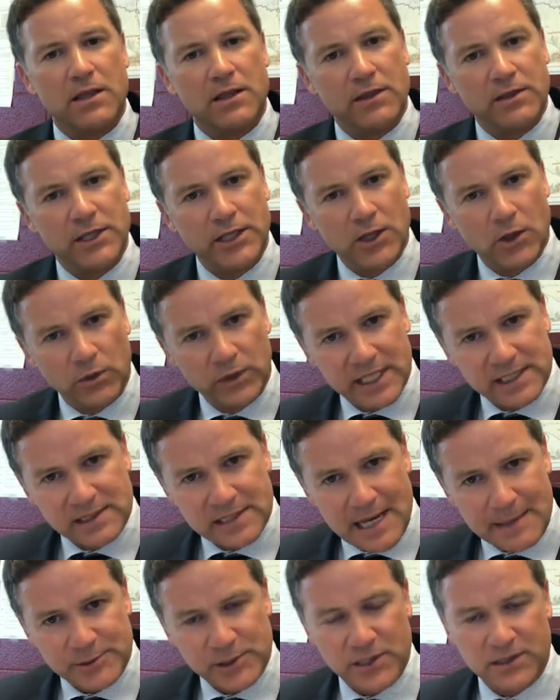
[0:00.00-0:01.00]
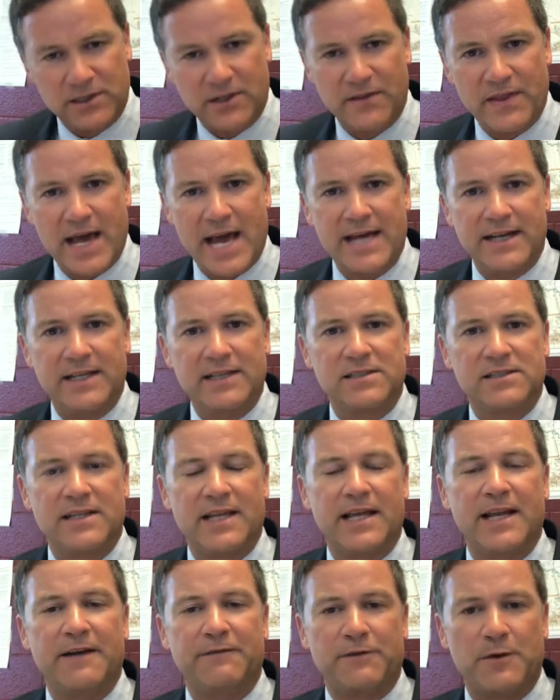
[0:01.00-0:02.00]
The only exception to that is
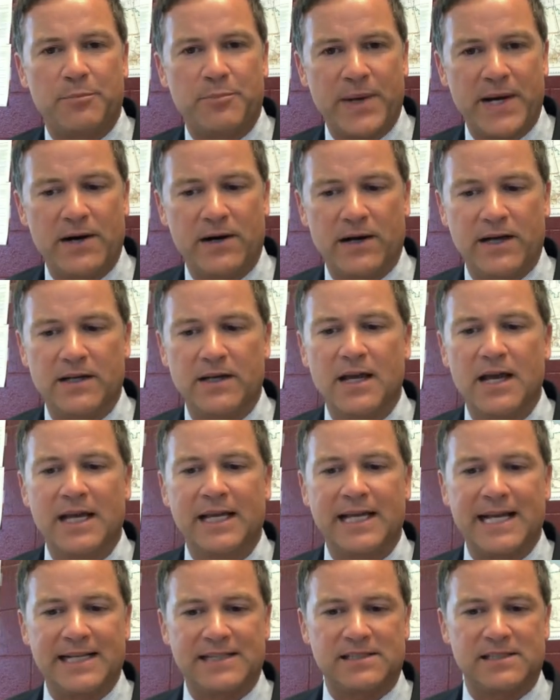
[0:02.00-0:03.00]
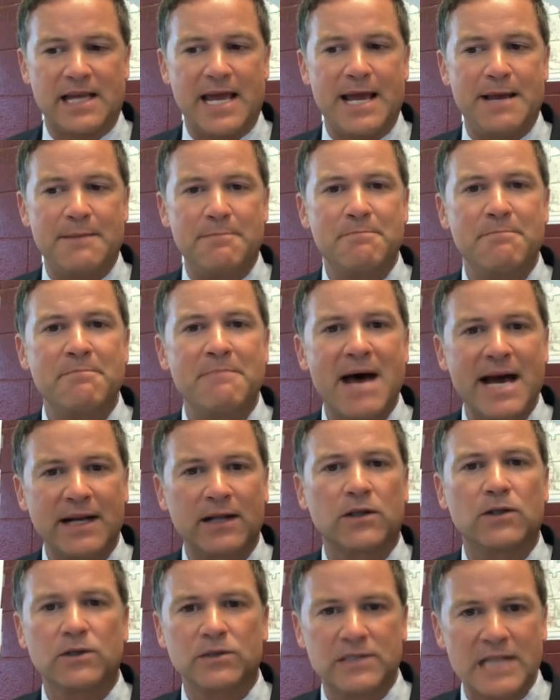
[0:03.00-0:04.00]
that if a parent gets a
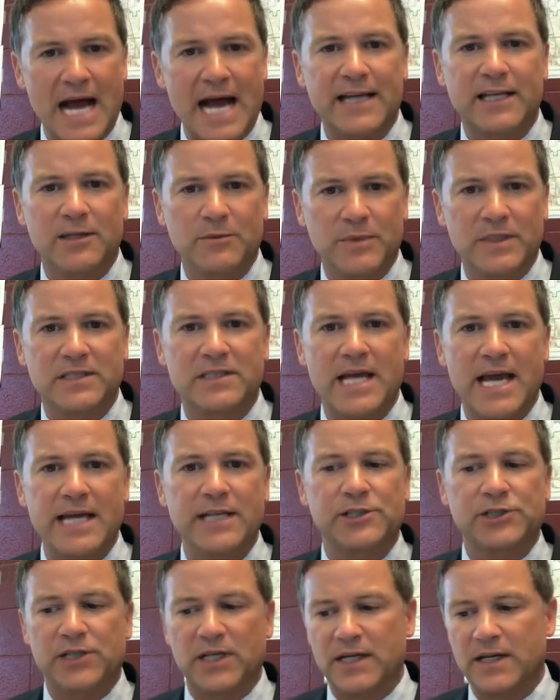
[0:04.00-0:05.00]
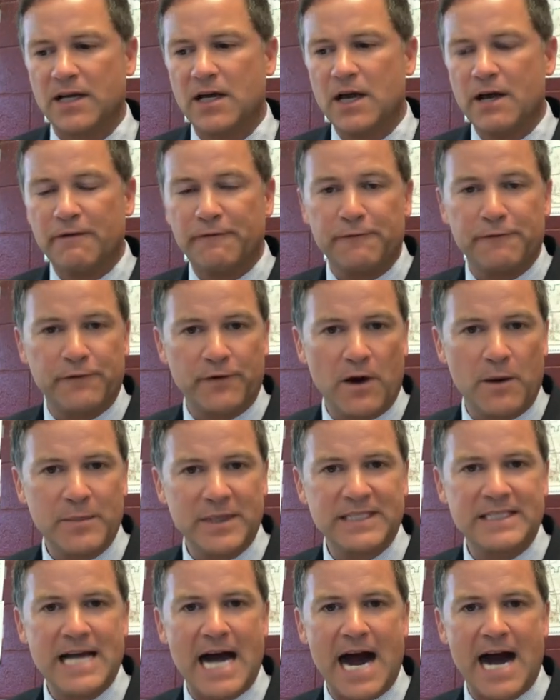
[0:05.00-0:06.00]
medical documentation from a
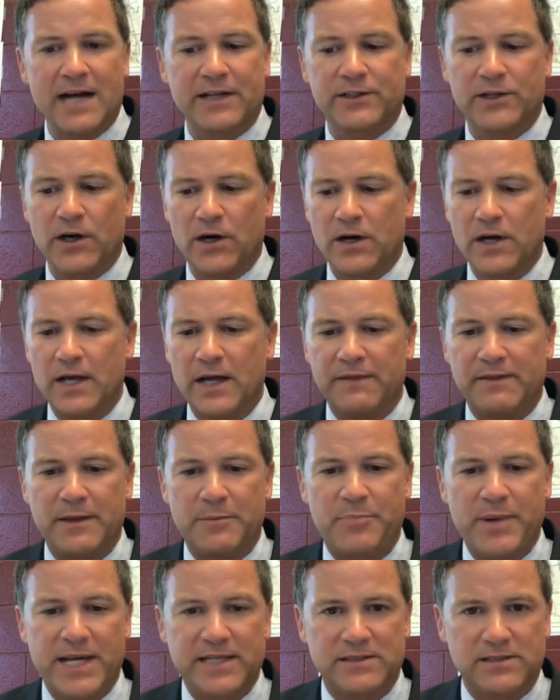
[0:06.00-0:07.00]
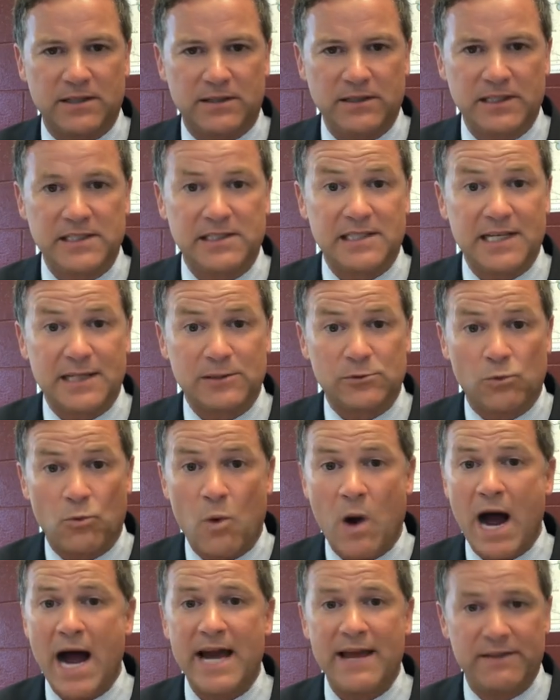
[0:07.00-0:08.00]
doctor that basically says
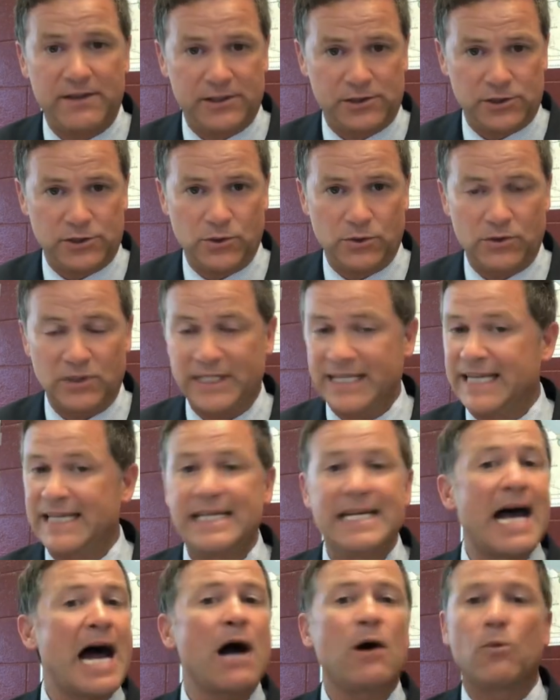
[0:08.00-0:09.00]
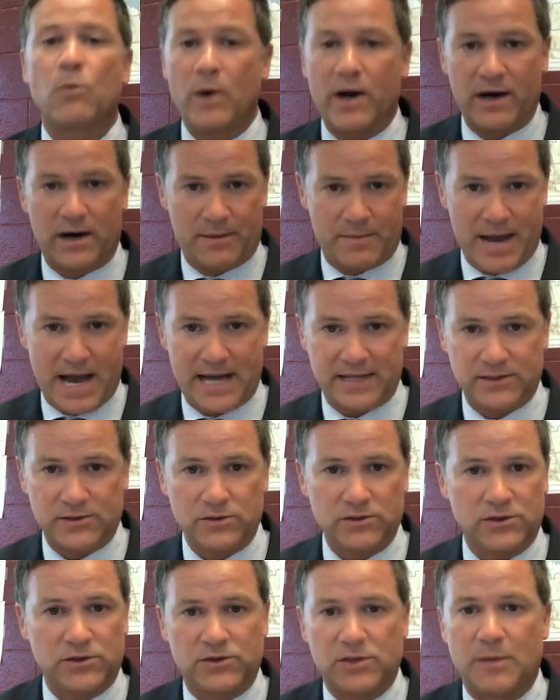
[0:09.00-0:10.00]
why the student cannot wear a mask,
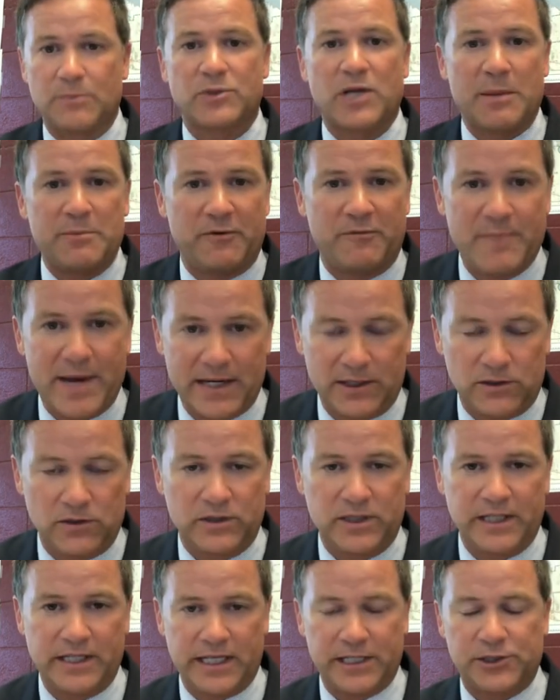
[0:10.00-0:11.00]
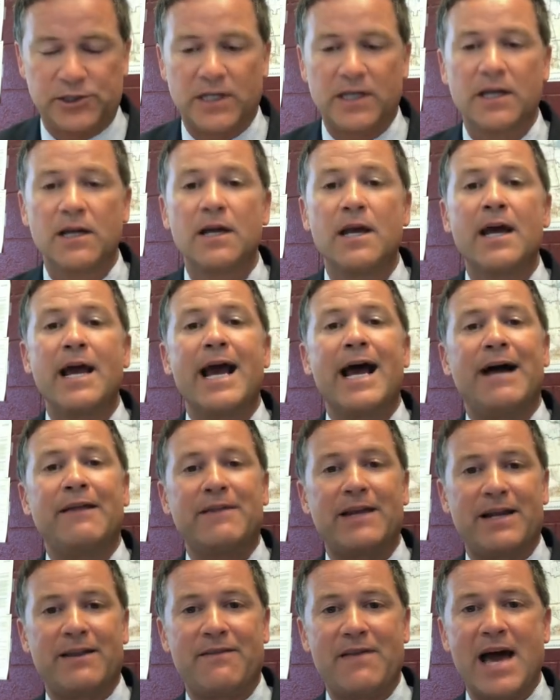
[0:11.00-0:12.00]
some type of medical condition, and
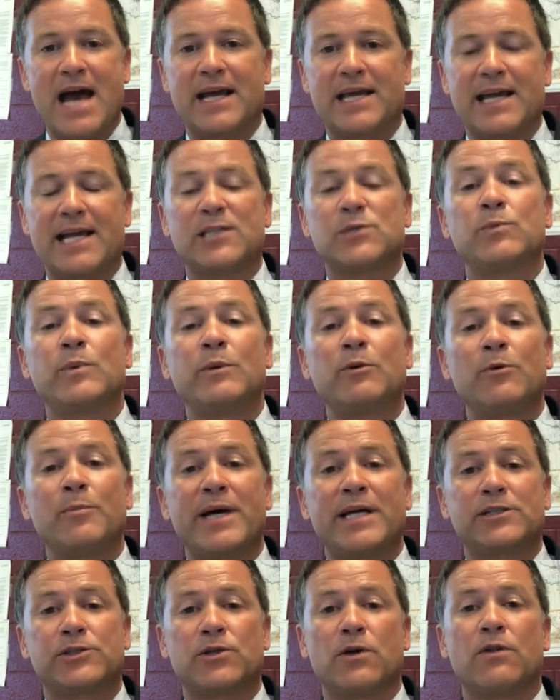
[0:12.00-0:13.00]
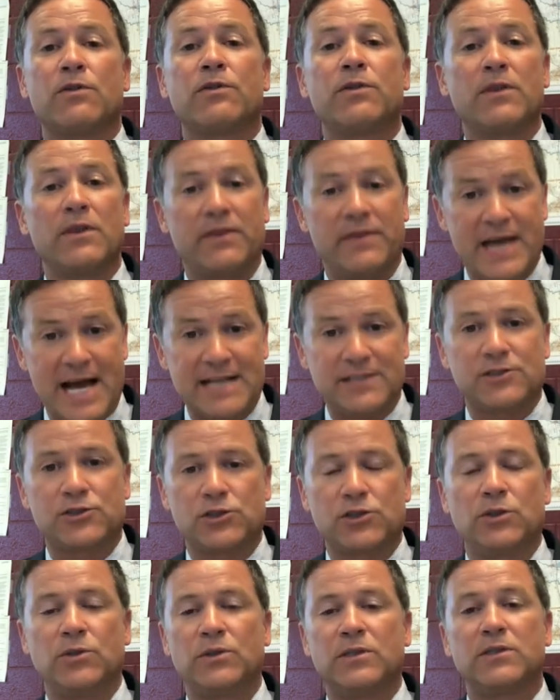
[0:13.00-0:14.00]
then in that case, we will make sure that
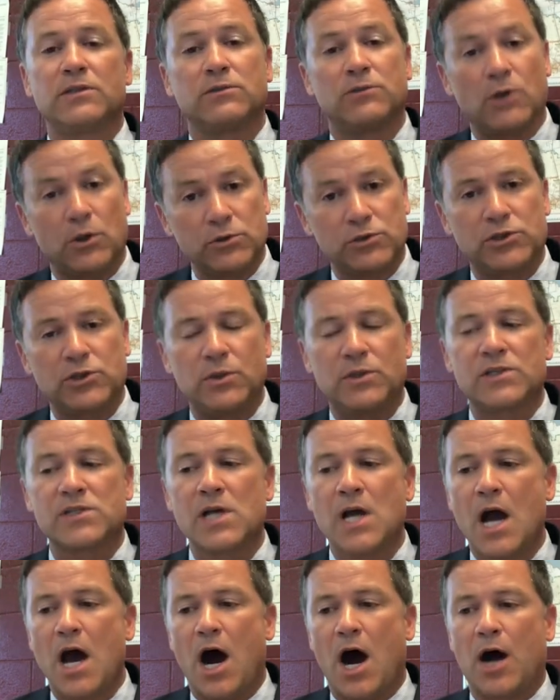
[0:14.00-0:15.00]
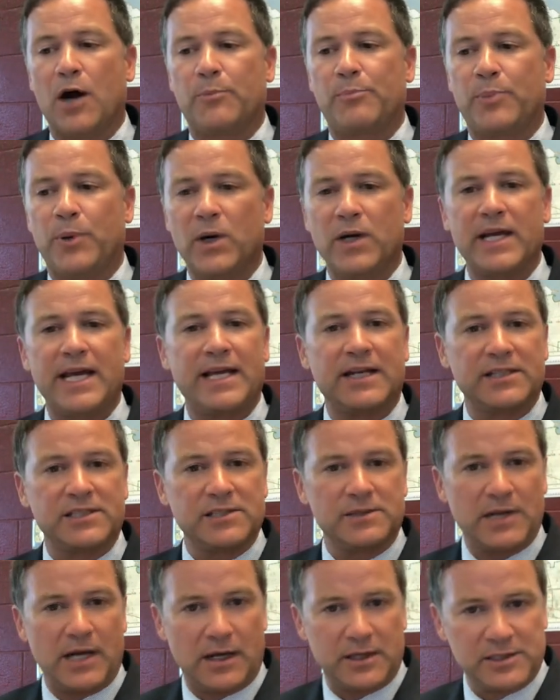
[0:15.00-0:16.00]
student, those students, are put in a
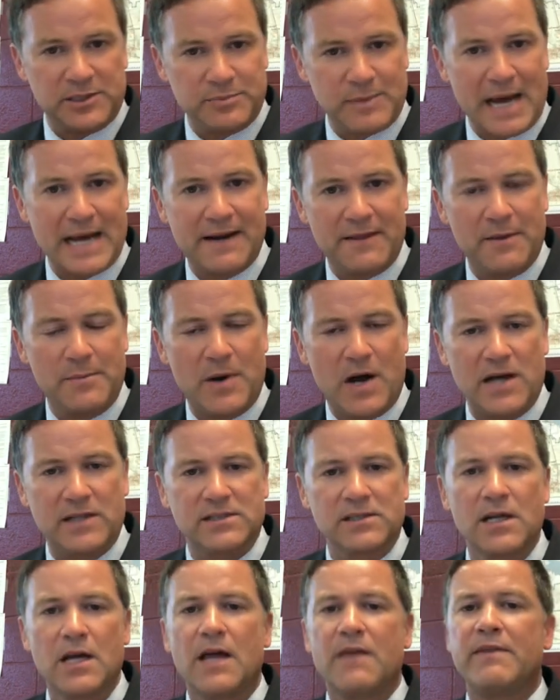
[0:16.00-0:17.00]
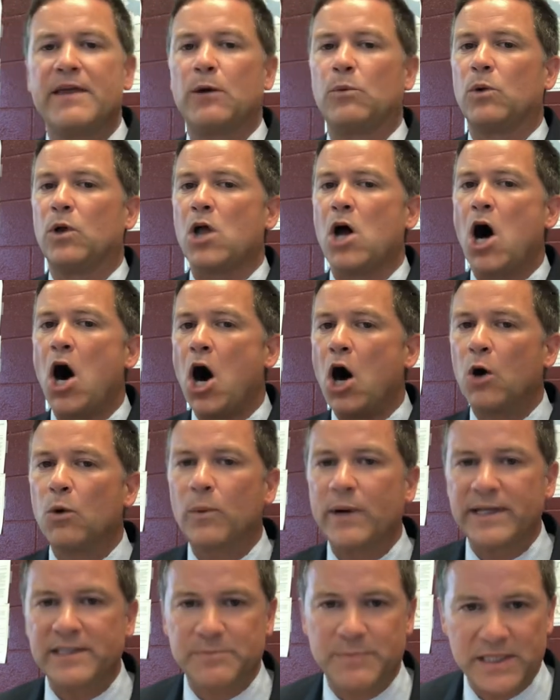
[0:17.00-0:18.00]
spot on the bus that will
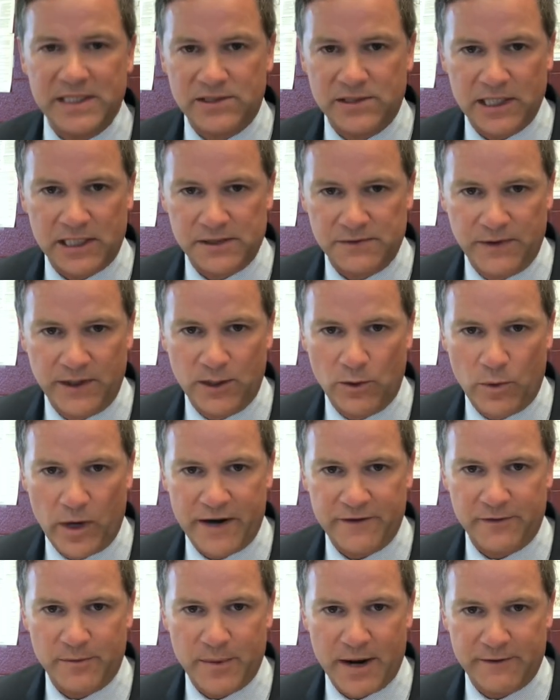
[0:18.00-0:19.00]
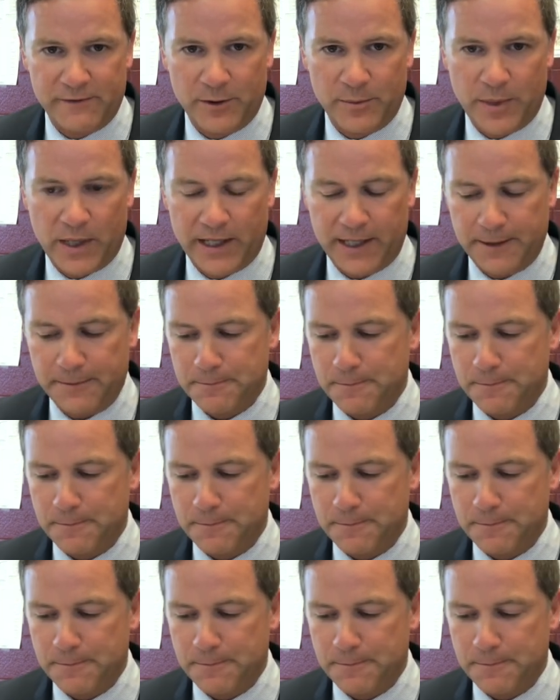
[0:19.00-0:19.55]
always be 6 feet away from everybody.